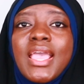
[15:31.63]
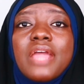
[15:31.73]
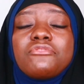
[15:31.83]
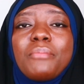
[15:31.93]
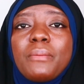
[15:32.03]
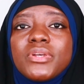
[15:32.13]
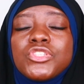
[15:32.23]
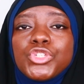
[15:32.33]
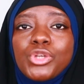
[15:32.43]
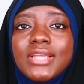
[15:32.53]
And remember
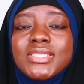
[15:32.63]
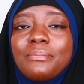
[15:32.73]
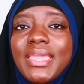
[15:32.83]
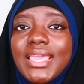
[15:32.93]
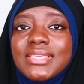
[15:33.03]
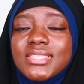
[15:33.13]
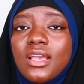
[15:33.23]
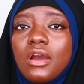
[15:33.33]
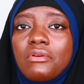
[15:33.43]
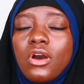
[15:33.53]
to try to make
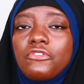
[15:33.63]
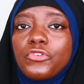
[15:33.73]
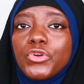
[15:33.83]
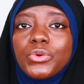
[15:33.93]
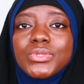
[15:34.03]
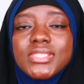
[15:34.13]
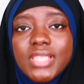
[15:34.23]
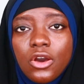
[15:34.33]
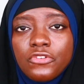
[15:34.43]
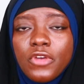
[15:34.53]
Istikhara for
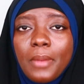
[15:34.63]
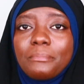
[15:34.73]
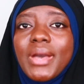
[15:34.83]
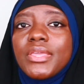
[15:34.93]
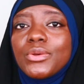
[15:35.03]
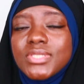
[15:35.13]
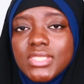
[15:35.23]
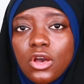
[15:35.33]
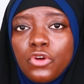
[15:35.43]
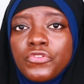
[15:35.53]
yourself, by
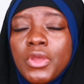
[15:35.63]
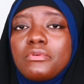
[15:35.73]
yourself.